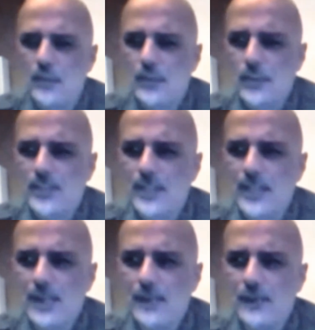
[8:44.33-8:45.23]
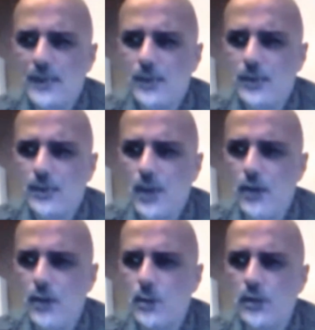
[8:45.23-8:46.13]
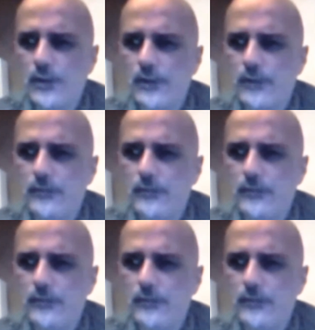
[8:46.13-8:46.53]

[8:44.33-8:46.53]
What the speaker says: So they still have the sort of outward